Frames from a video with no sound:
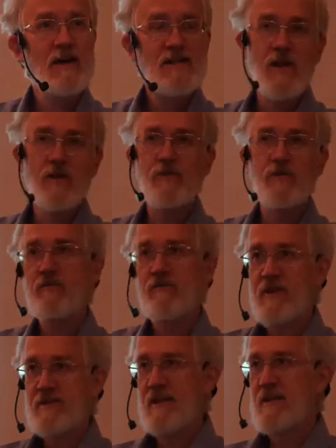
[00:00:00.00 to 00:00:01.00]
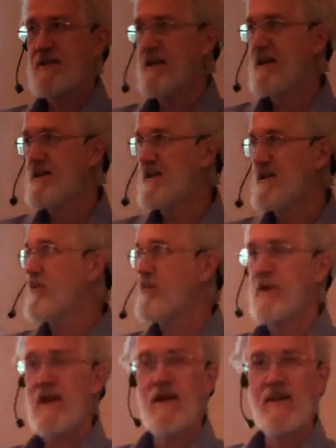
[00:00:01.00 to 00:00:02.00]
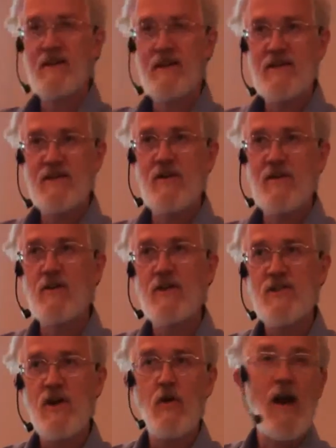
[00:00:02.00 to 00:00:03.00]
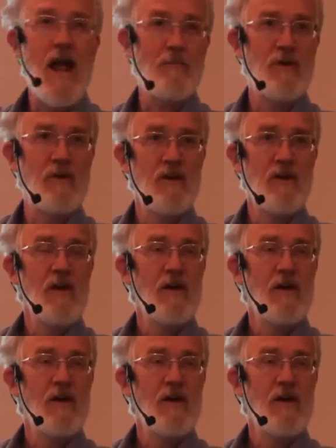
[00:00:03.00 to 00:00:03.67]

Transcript: and it's other than physics, and it's other realities, and all this crap,